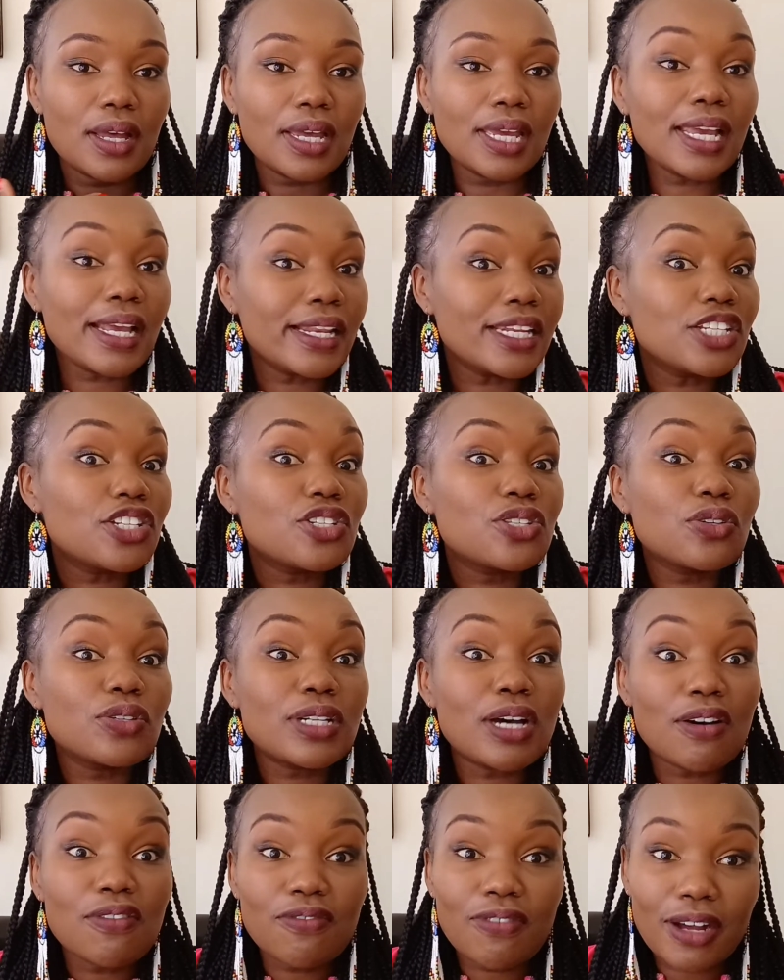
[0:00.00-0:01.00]
English is
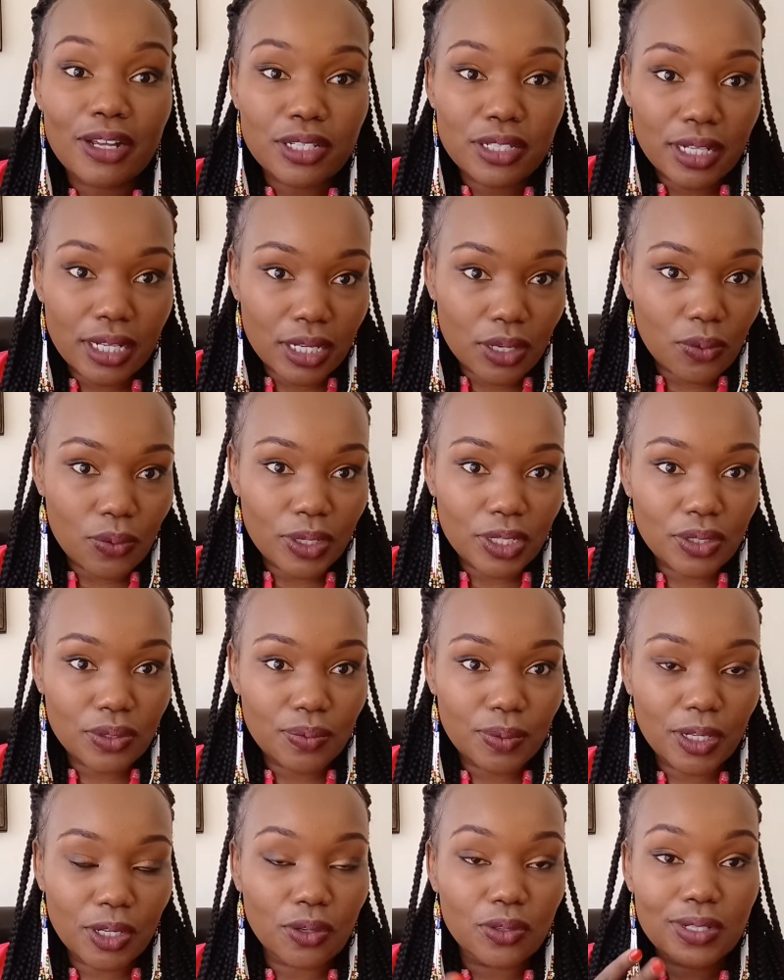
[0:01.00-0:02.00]
not our first
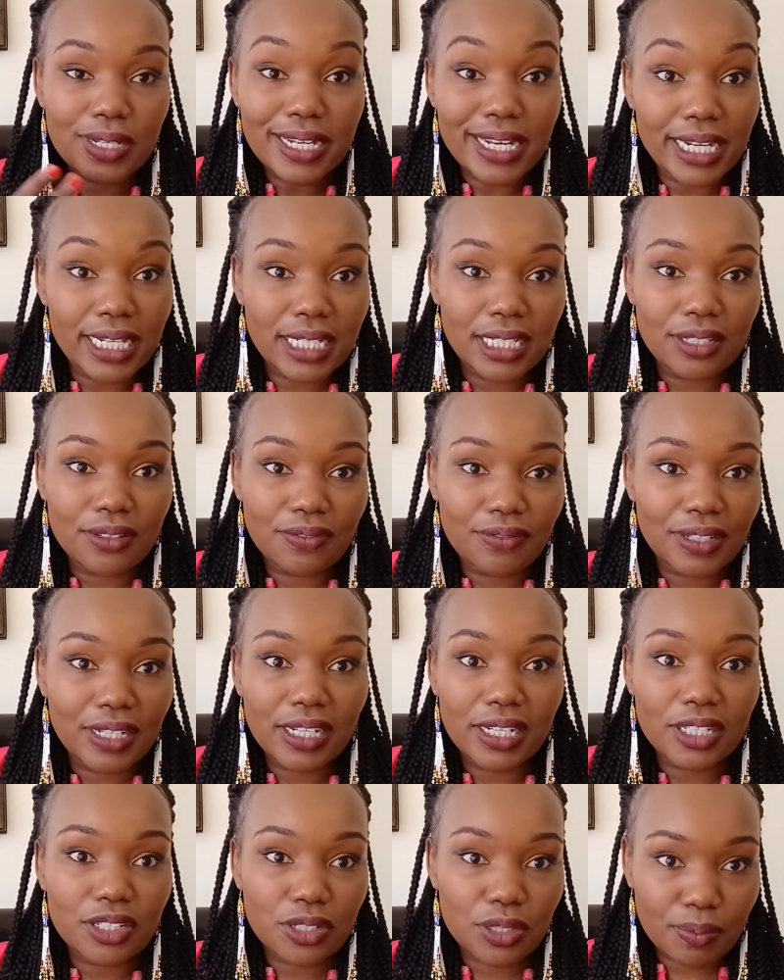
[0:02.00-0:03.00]
language. We are not native
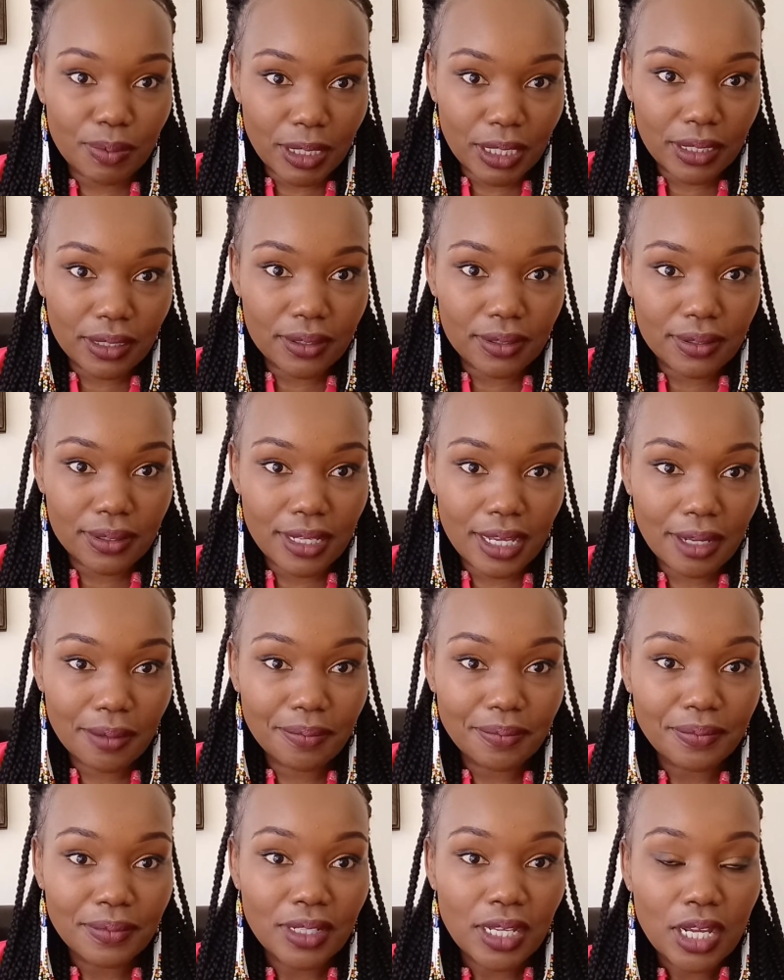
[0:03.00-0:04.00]
English speakers. Yeah,
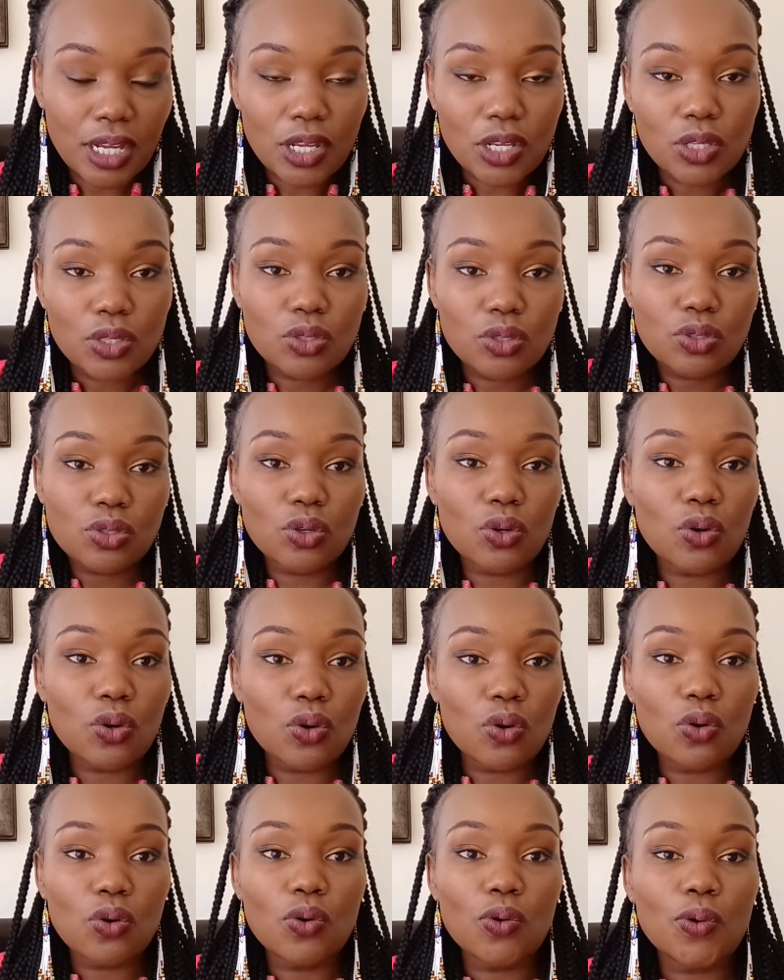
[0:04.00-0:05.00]

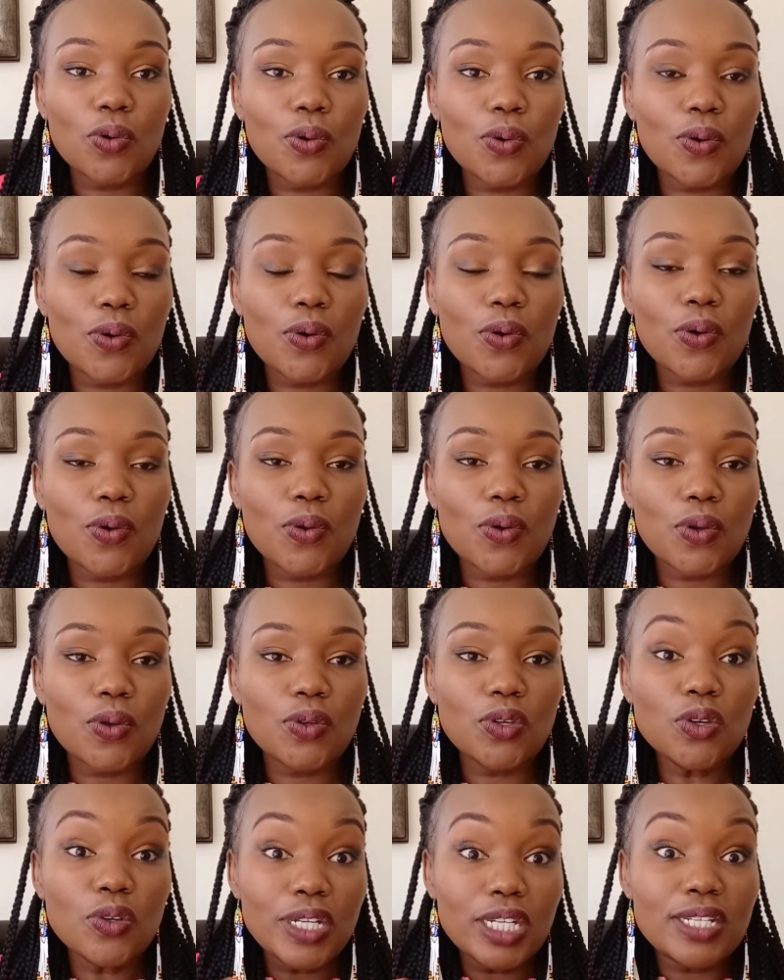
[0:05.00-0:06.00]
so
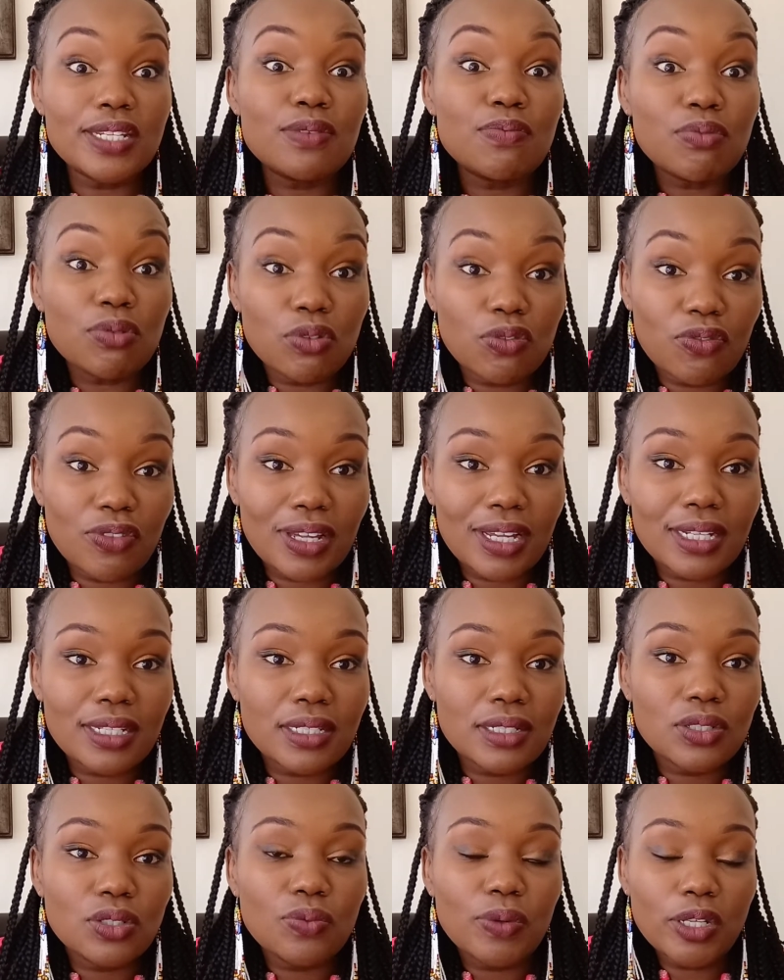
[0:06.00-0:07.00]
you need proof
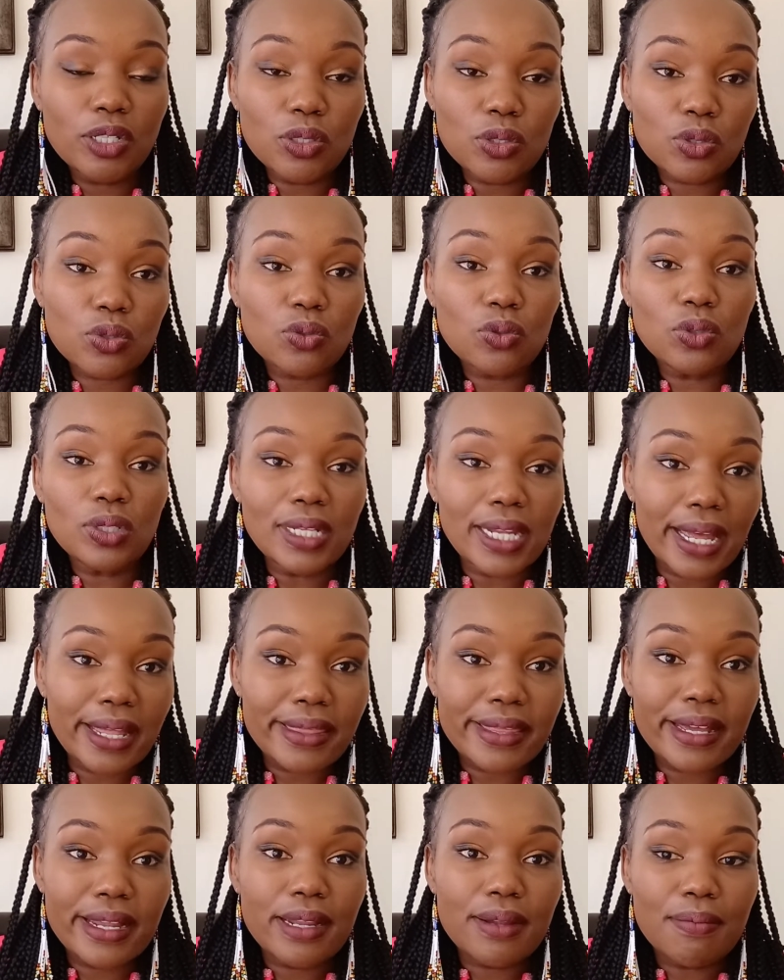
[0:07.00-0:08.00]
that you went to school
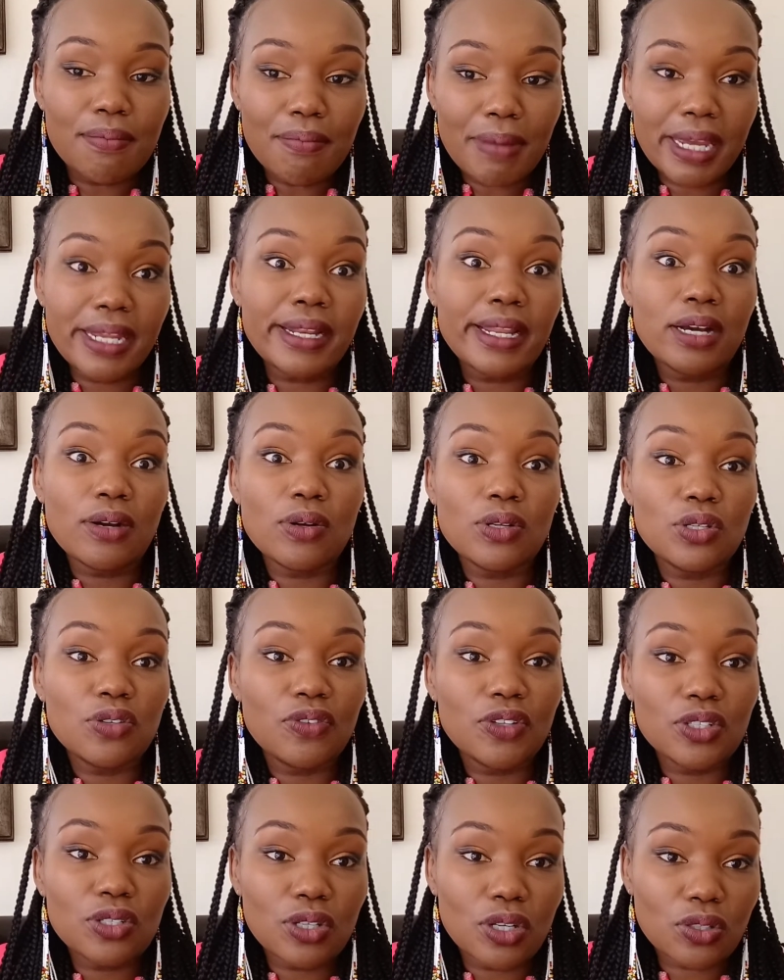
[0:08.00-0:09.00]
and the main language
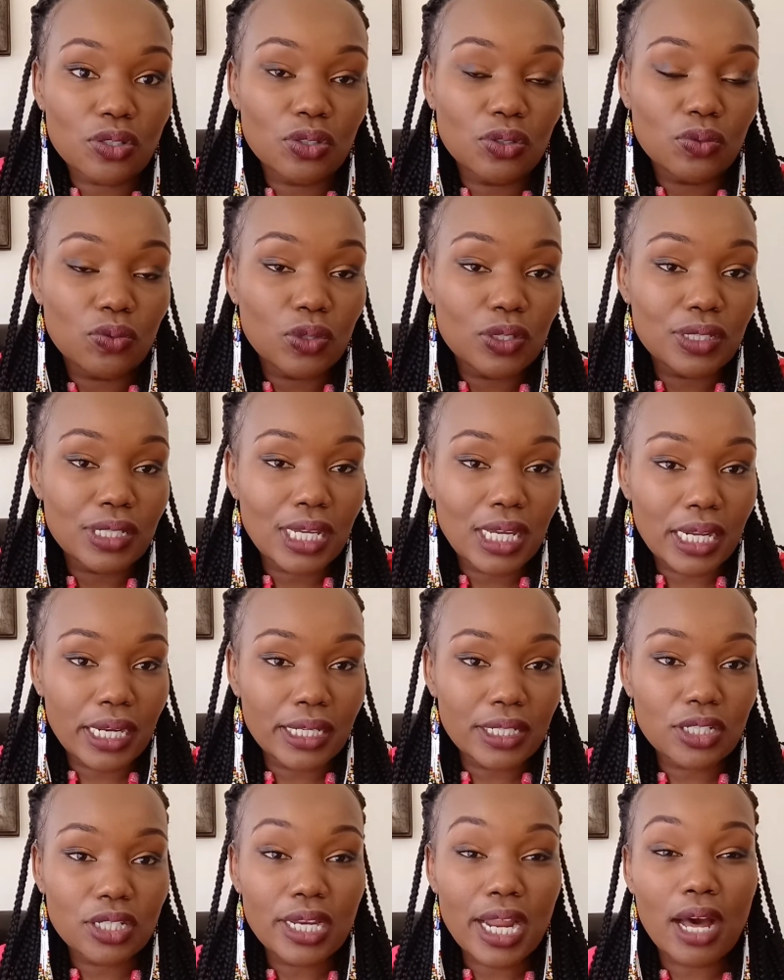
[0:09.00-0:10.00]
of instruction was
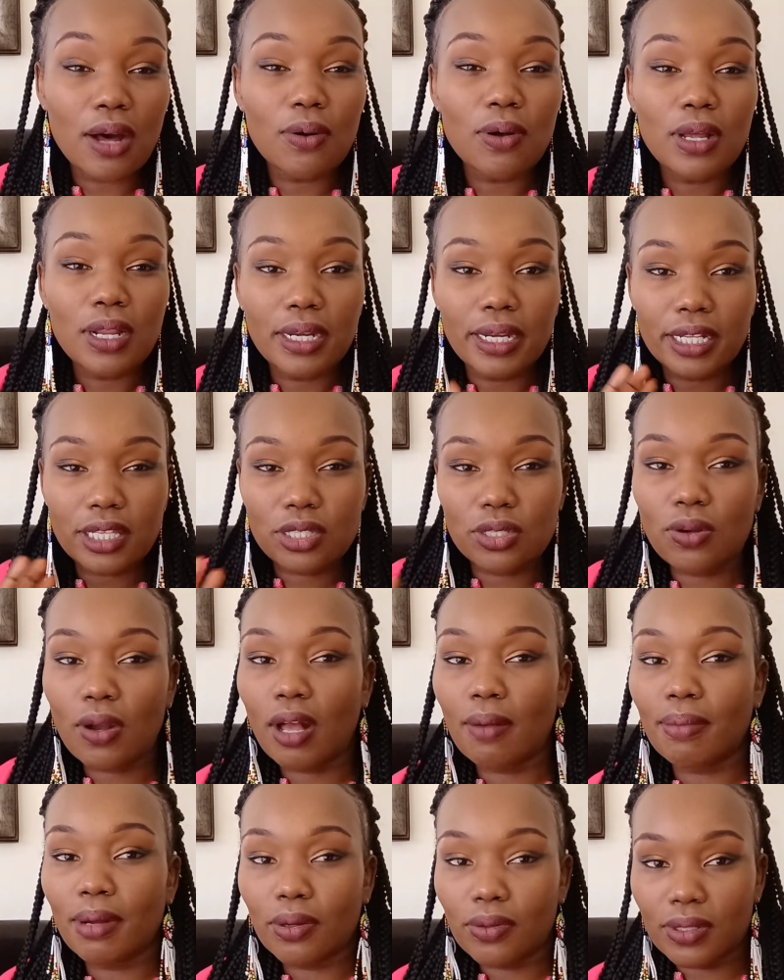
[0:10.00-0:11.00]
English. Now let's talk
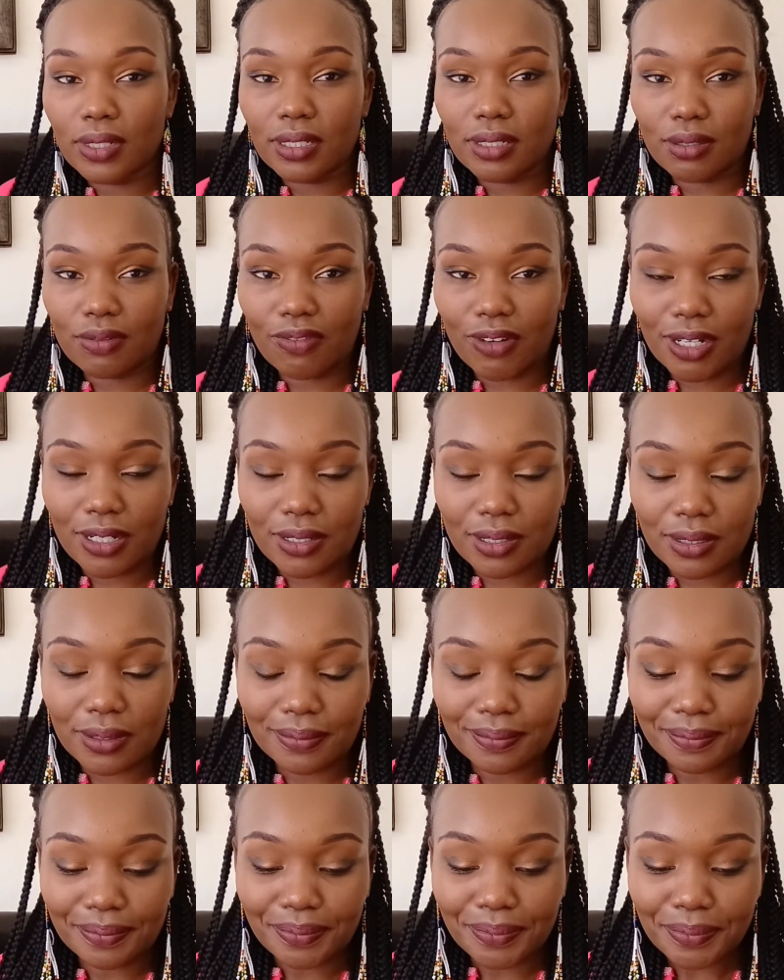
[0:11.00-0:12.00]
about this first.
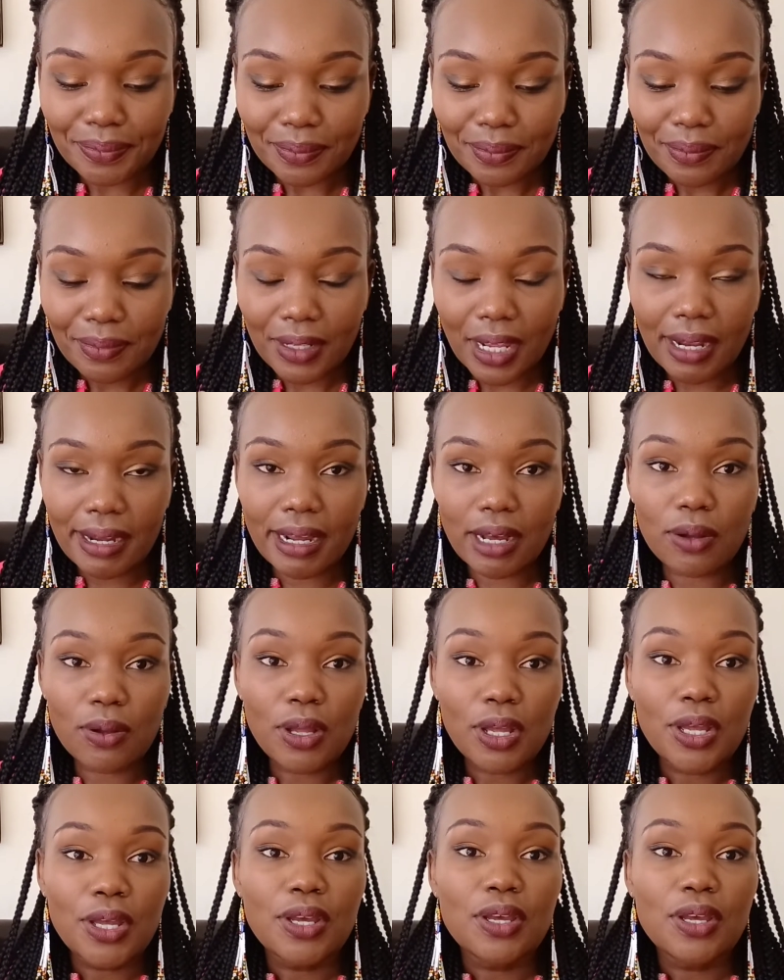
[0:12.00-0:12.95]
Now